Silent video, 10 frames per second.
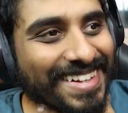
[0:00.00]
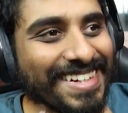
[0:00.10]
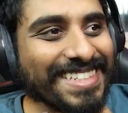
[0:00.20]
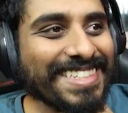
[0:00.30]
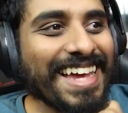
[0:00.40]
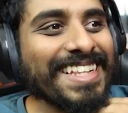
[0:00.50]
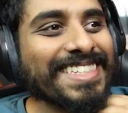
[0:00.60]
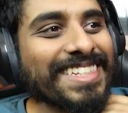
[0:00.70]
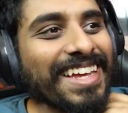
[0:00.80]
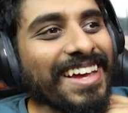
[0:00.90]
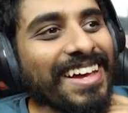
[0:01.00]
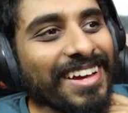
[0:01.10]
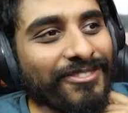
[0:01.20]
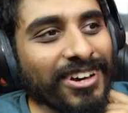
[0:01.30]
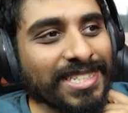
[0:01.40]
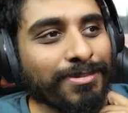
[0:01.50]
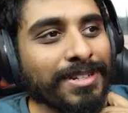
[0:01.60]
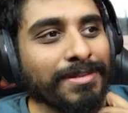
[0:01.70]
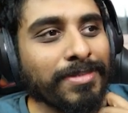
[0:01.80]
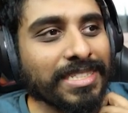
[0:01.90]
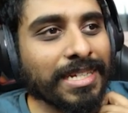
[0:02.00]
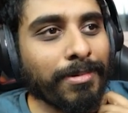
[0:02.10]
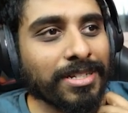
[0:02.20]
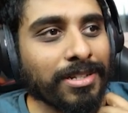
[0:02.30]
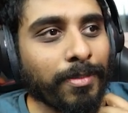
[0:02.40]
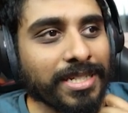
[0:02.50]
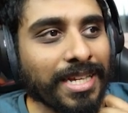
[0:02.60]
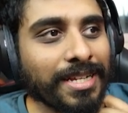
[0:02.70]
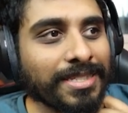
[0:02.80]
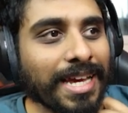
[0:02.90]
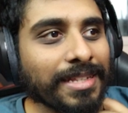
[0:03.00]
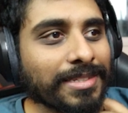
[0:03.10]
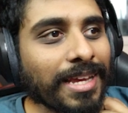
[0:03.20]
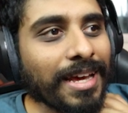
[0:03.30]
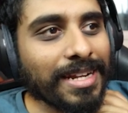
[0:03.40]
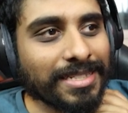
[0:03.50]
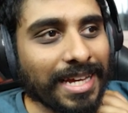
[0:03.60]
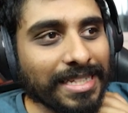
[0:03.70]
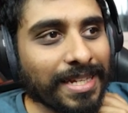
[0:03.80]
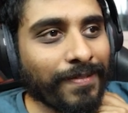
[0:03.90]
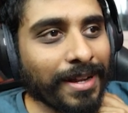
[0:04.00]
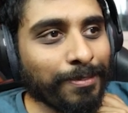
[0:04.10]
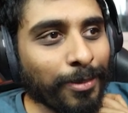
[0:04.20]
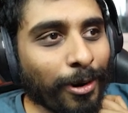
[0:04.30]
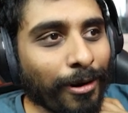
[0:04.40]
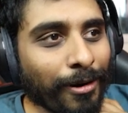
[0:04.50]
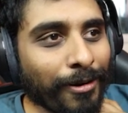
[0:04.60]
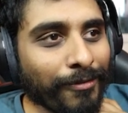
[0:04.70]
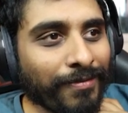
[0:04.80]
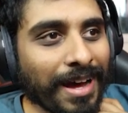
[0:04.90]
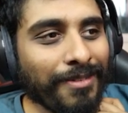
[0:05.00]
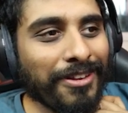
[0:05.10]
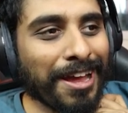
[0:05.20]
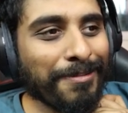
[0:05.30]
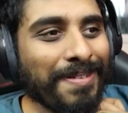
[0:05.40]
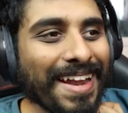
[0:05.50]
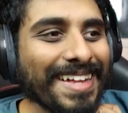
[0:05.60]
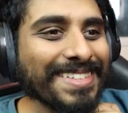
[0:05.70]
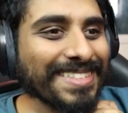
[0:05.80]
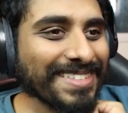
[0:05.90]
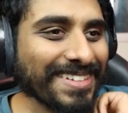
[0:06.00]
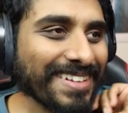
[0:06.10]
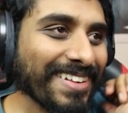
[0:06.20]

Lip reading: The Saints... First of all, is that not meant to say the Saints? The Saints have had more 5-year plans.